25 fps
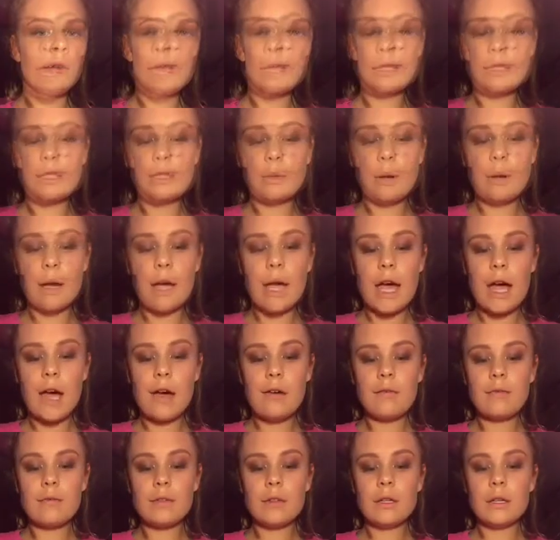And so I
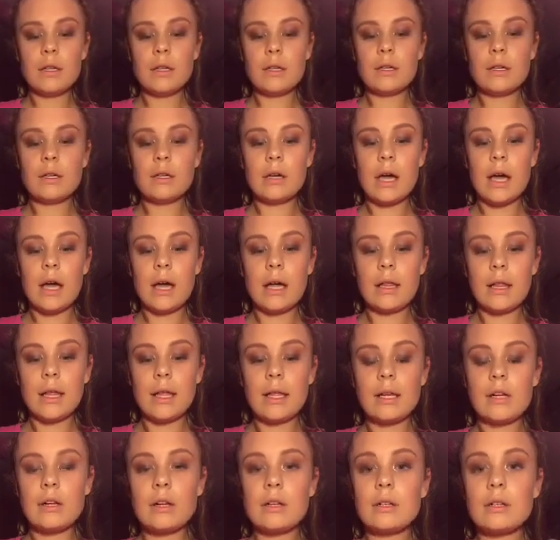have the
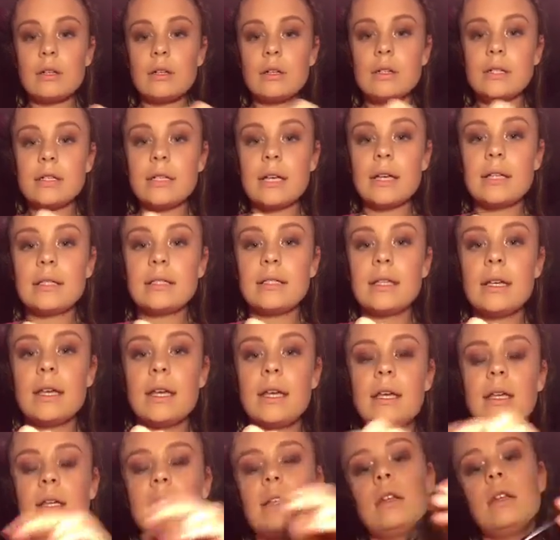eyeliner Sex
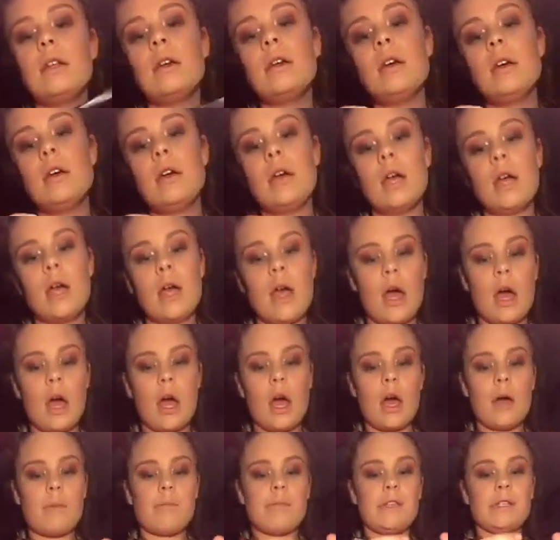Kitten.
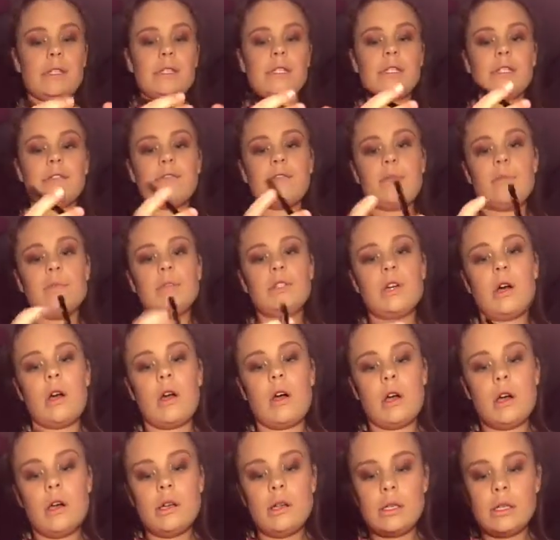This is from
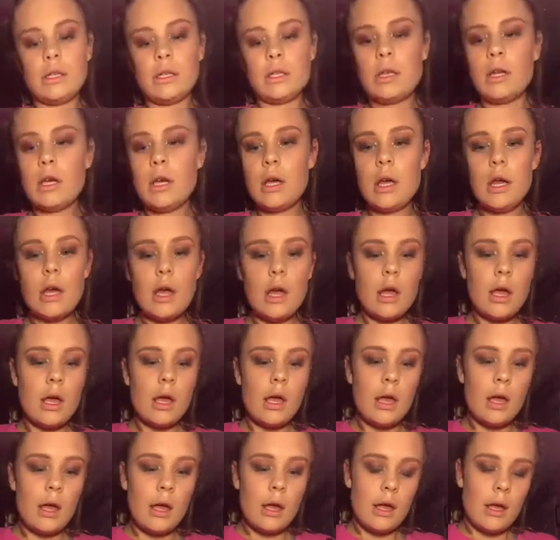Tarte.
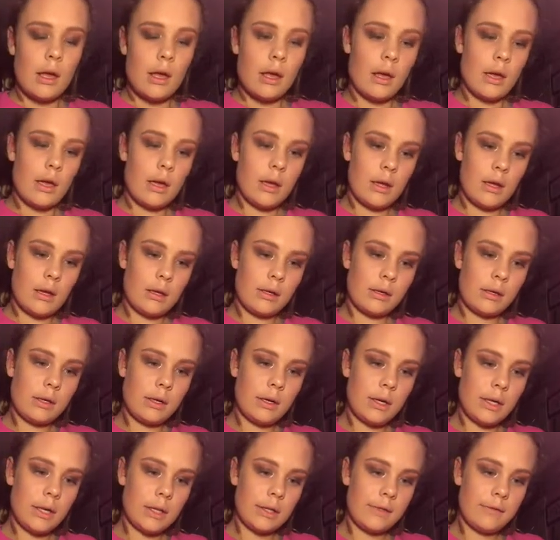And
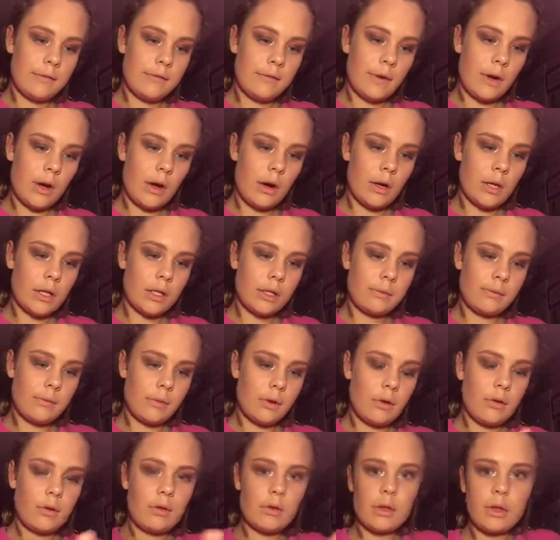it's very
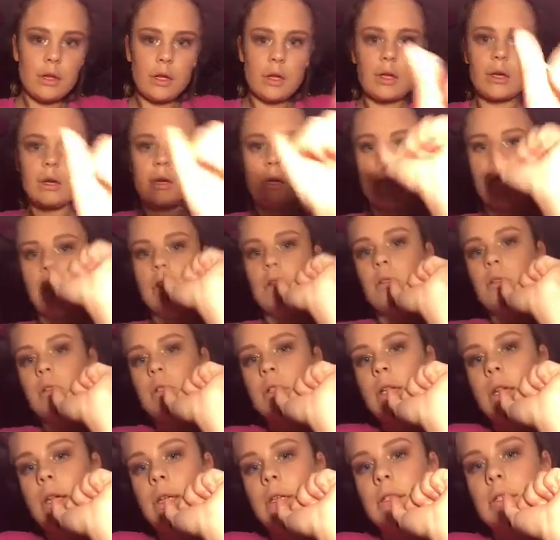smooth. Look, I'll
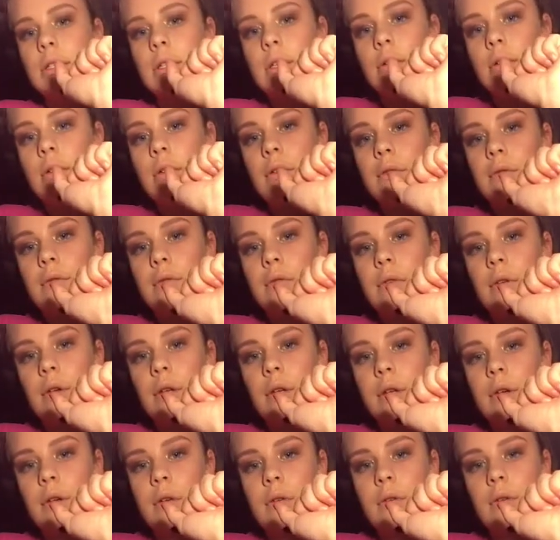test it on for
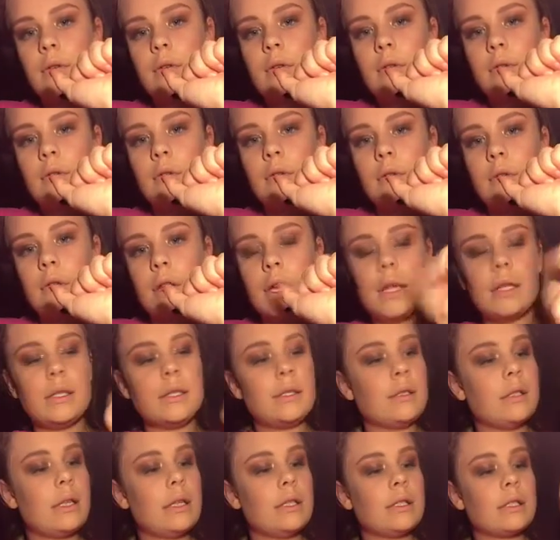you.
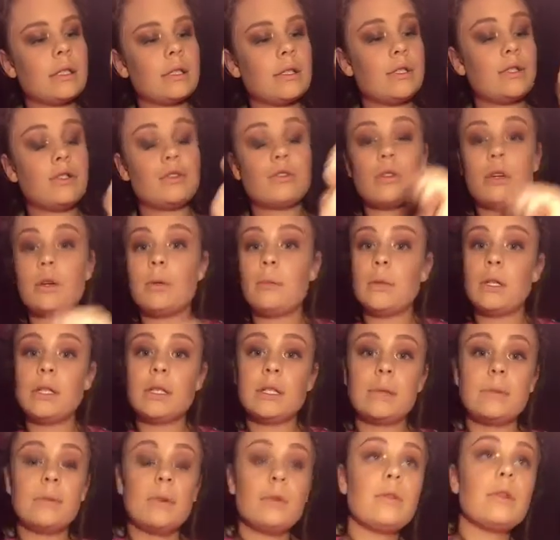It's extremely
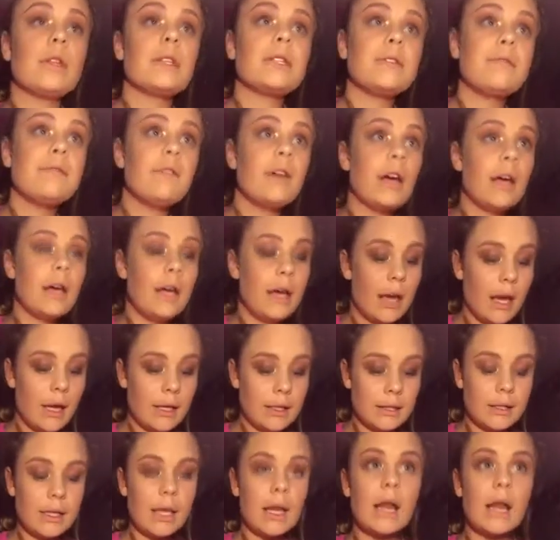smooth. It's very nice.